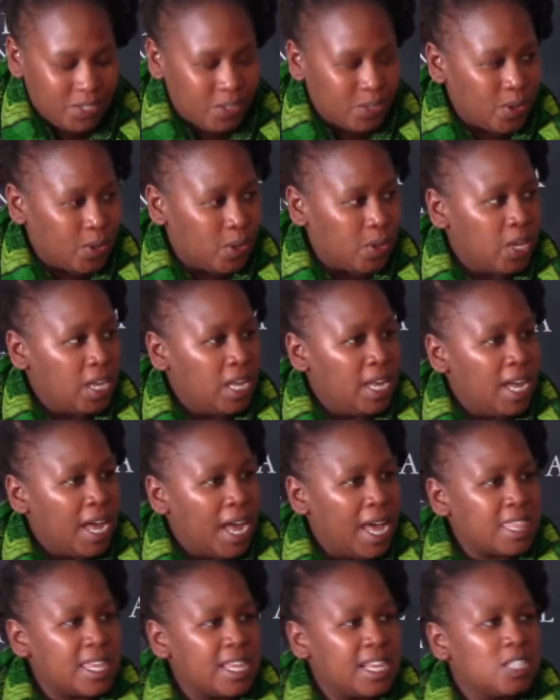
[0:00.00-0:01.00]
Yeah. So
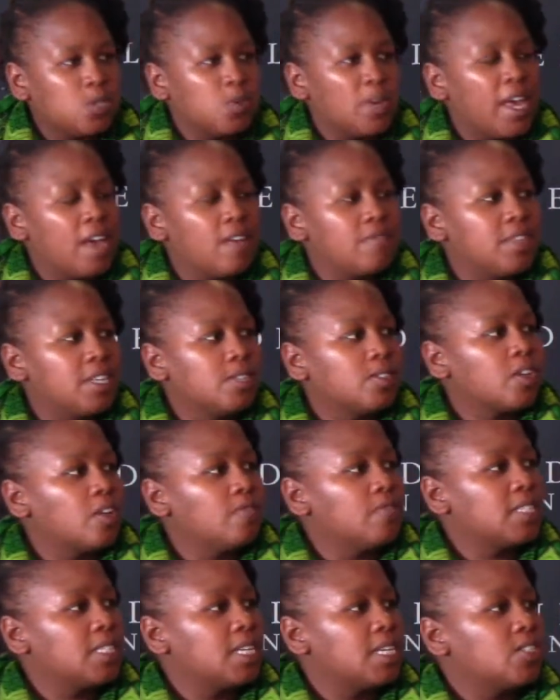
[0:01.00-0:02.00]
I think as we have these
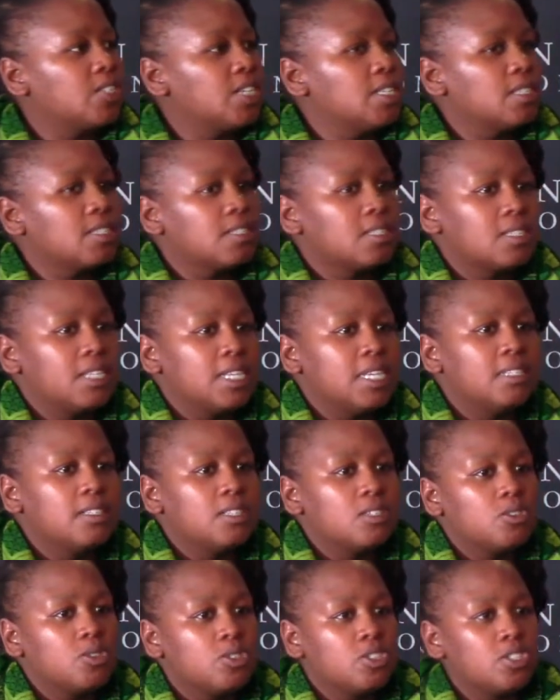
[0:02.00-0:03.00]
conversations, it's
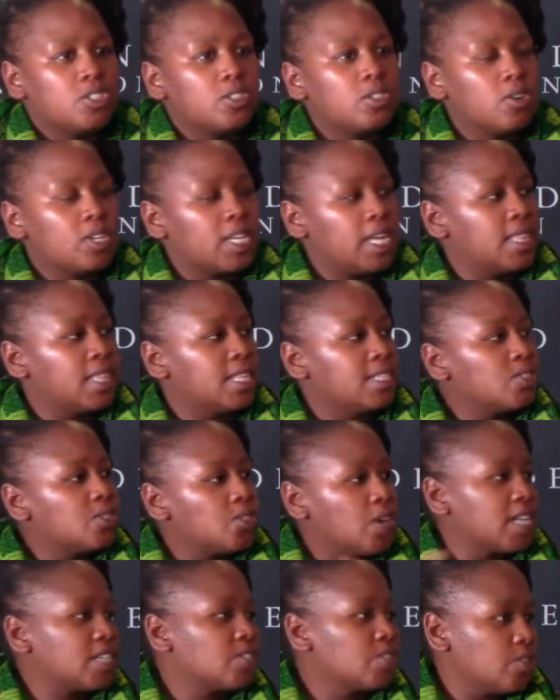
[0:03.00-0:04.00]
easy to just look at the
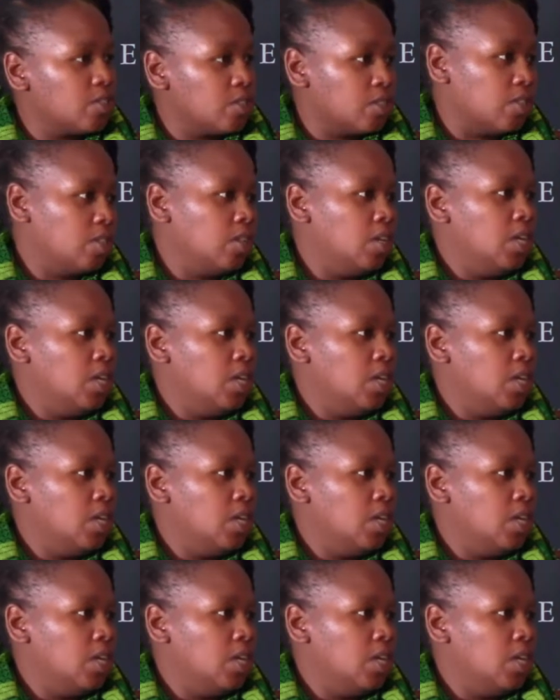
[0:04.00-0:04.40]
structural